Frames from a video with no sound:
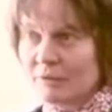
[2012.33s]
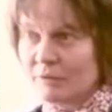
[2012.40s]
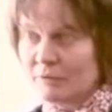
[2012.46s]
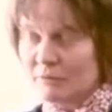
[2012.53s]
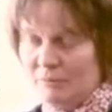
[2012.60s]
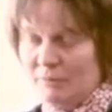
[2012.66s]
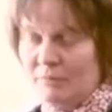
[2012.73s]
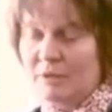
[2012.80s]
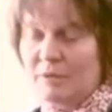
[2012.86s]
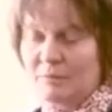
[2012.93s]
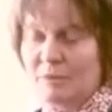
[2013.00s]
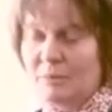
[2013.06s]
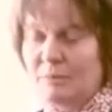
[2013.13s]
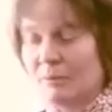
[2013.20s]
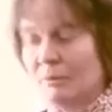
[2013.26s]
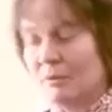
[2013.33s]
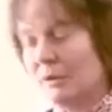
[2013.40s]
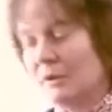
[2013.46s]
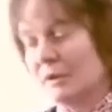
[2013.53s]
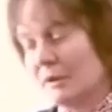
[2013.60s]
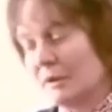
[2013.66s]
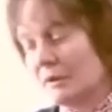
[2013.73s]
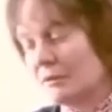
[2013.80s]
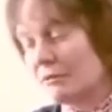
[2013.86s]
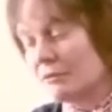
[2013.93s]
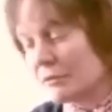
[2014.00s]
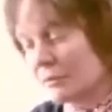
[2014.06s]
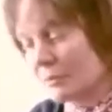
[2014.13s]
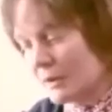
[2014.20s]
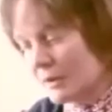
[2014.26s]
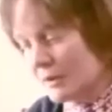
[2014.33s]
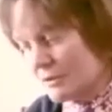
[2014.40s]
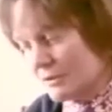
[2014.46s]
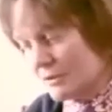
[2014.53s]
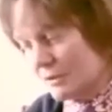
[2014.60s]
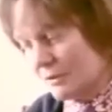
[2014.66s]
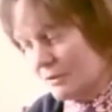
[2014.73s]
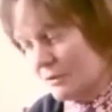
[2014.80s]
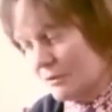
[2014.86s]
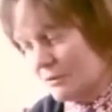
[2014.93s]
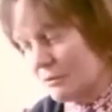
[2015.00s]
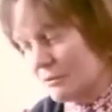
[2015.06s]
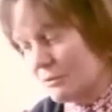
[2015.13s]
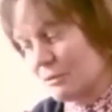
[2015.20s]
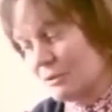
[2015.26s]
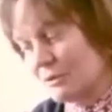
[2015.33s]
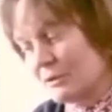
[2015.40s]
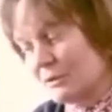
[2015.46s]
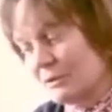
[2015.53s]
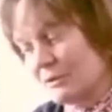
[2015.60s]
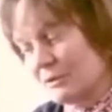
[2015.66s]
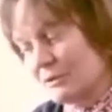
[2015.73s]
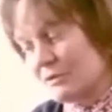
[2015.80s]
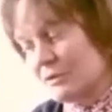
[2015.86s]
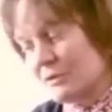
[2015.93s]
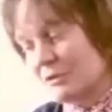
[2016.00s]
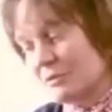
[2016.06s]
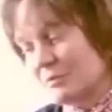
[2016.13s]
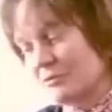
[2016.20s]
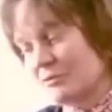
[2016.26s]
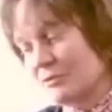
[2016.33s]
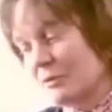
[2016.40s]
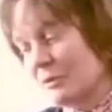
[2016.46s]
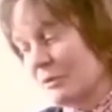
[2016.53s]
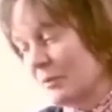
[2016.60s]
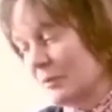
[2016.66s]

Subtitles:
There are many people in different ways knew these things before.